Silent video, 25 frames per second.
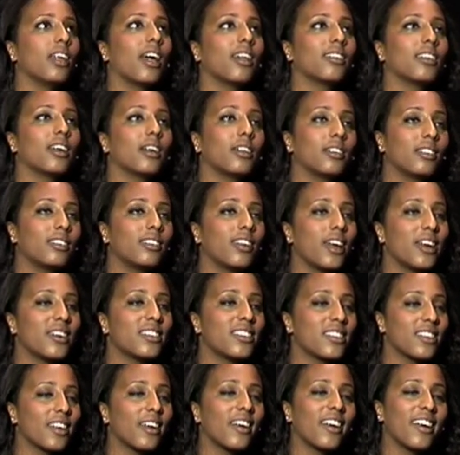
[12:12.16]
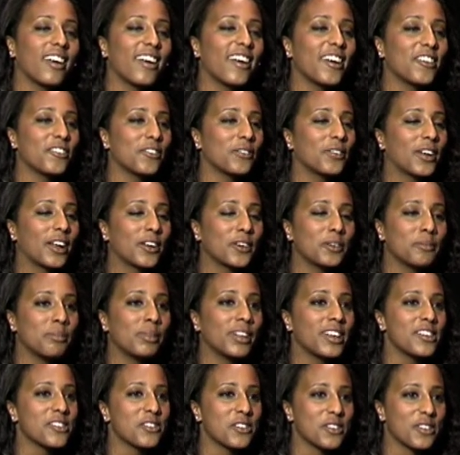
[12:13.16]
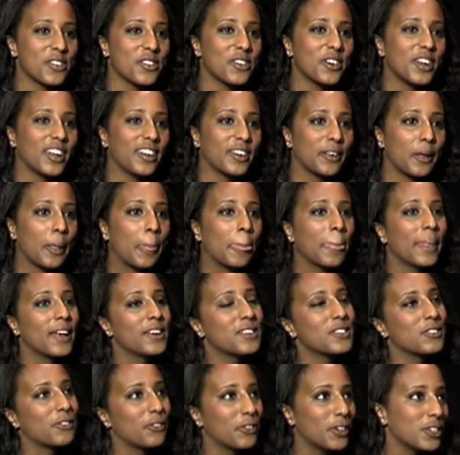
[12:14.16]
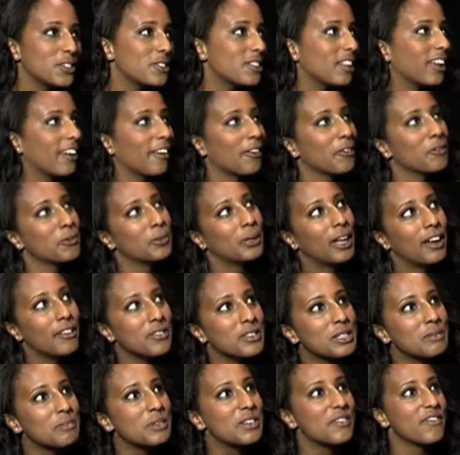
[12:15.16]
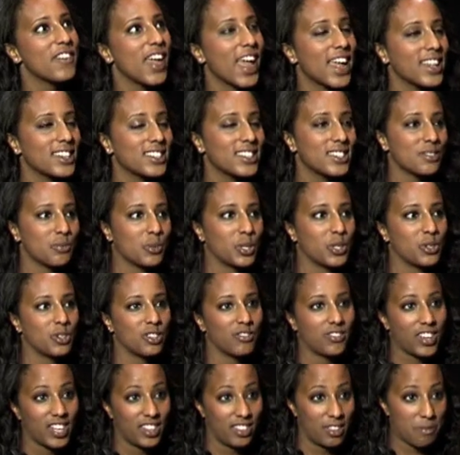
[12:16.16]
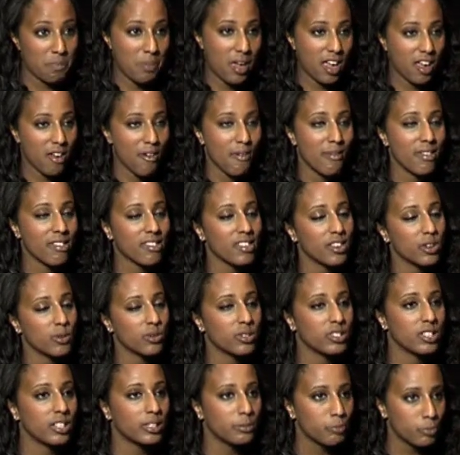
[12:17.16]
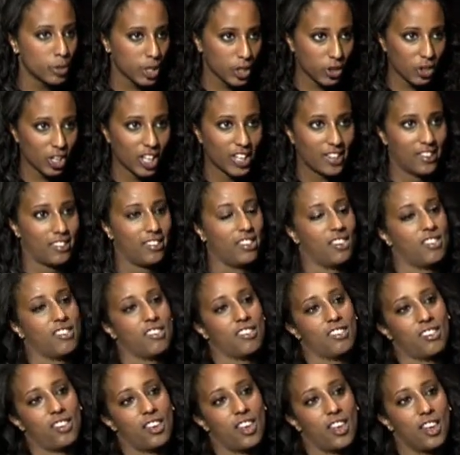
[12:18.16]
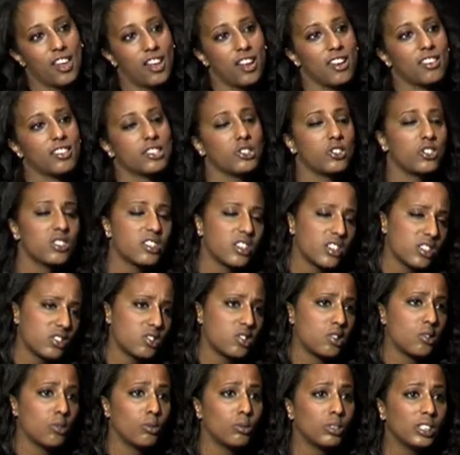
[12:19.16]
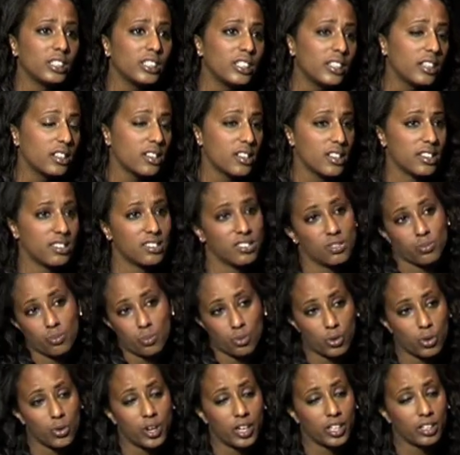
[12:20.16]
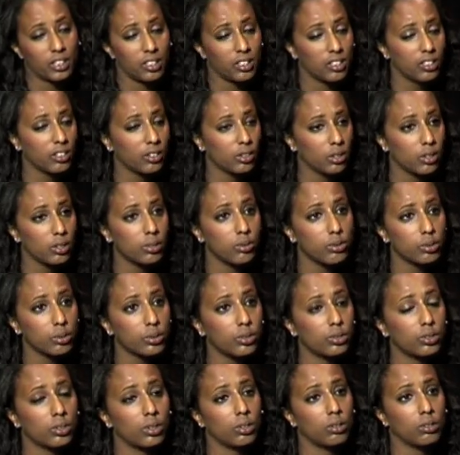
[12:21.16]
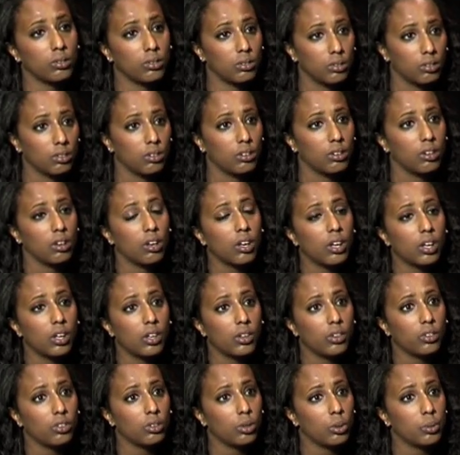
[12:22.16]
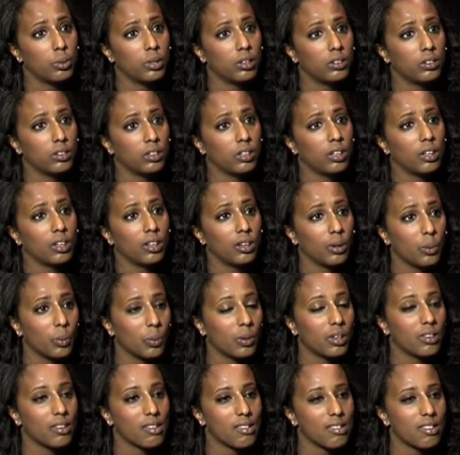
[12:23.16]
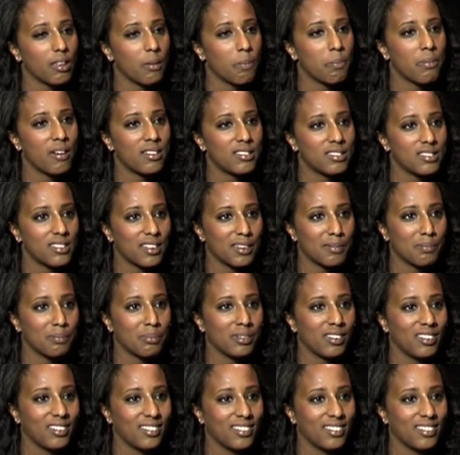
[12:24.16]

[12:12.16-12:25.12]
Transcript: Yeah, that's a good place to start. So first, like, you will have some events when you invite the parents and you tell them bring your kids. So you start slowly. It's quite new, so it's step by step.